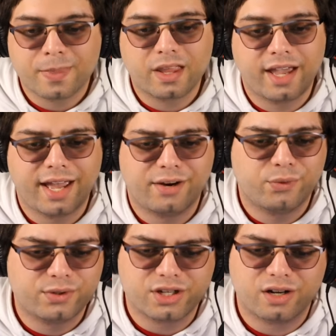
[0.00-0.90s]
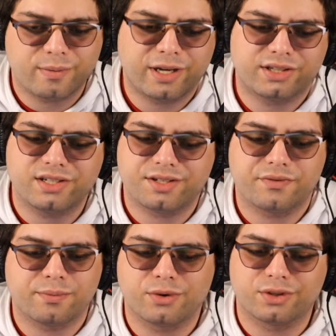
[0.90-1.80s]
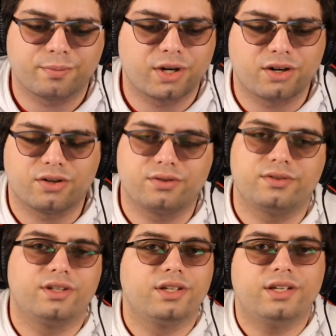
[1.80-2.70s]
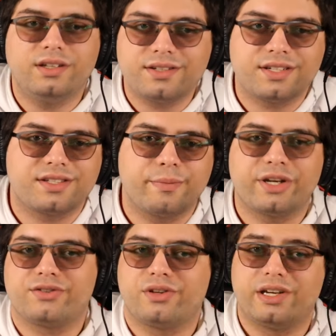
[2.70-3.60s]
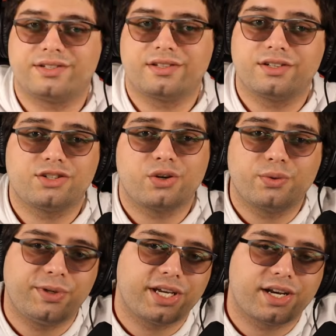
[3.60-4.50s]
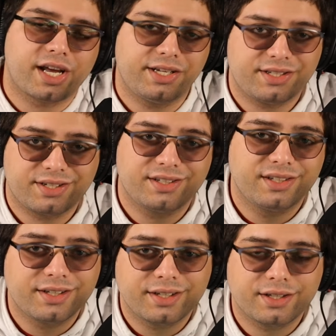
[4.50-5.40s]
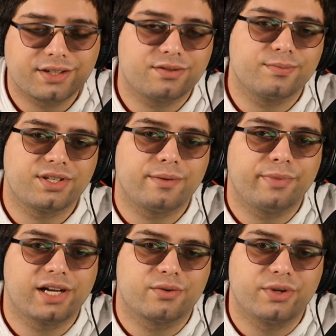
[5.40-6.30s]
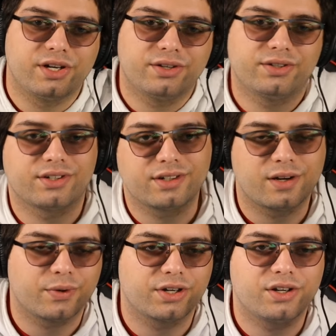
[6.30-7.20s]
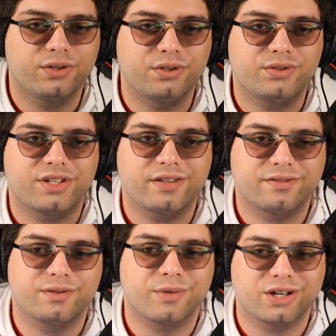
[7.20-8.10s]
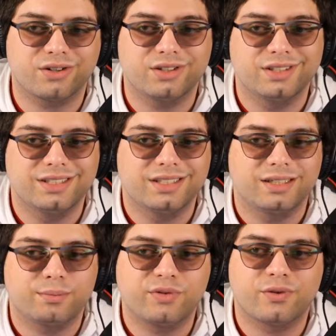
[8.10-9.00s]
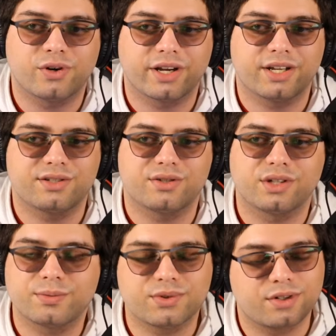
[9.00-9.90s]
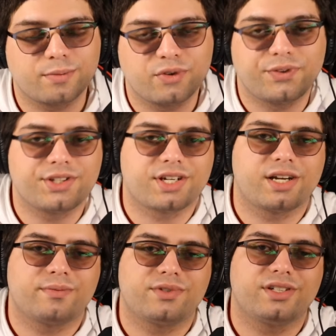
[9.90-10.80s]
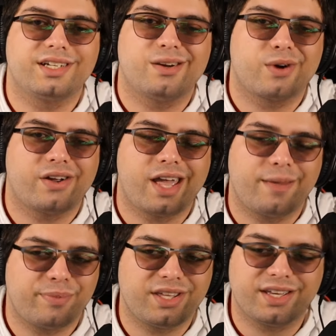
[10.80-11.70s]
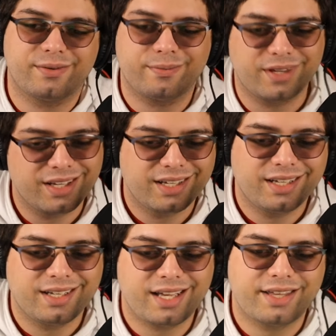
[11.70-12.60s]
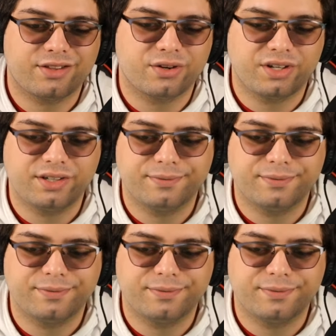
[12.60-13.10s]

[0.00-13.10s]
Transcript: And we'll talk about this even more tomorrow. 60 minutes or less, the show will be at night because I'm seeing Black Widow and I want to go do stuff tomorrow beforehand. So I'm just going to move the time to like around 8 p.m., 8:30. We'll